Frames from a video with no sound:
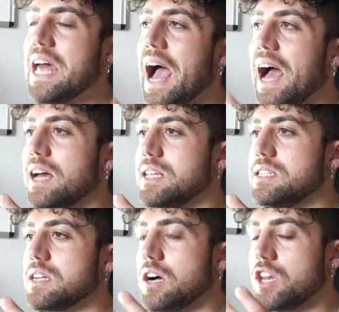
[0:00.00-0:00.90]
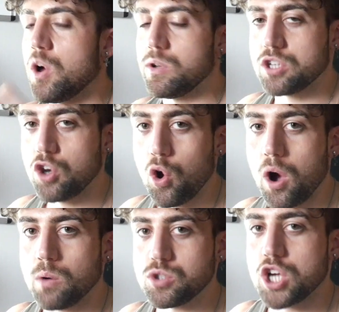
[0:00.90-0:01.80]
And I know it's a long
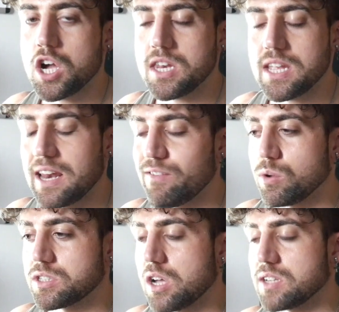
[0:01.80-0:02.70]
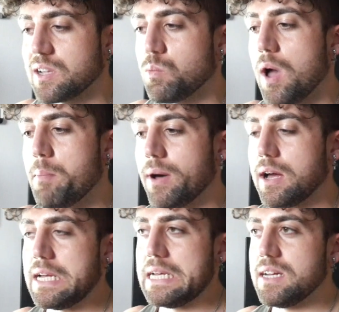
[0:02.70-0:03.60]
old journey and everyone starts somewhere, but